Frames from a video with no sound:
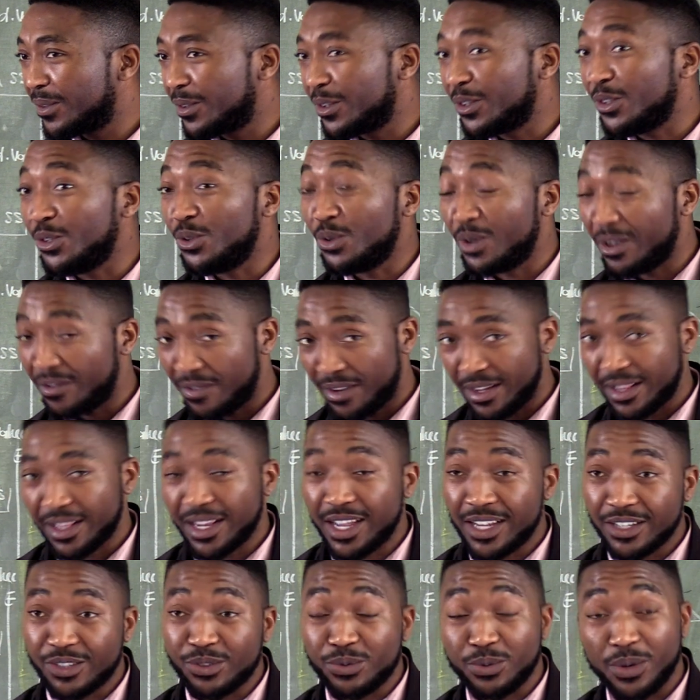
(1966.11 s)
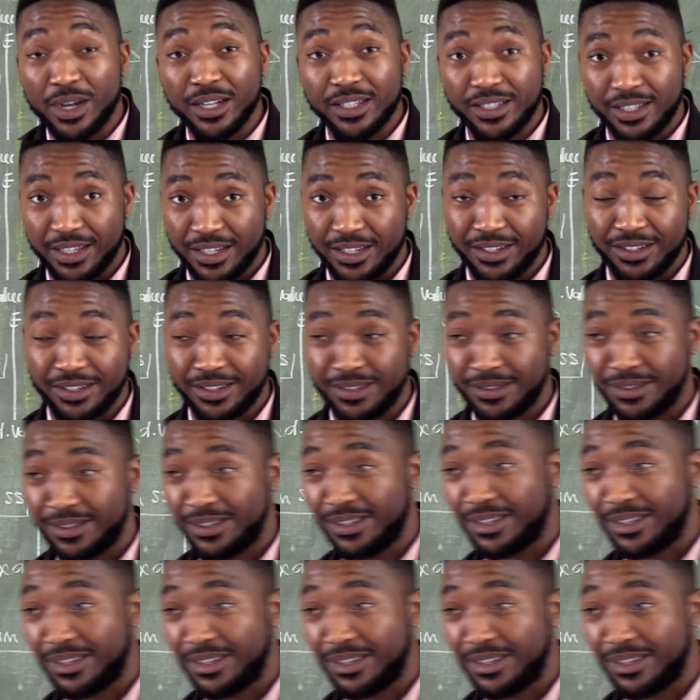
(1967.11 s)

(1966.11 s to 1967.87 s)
You have a class to attend.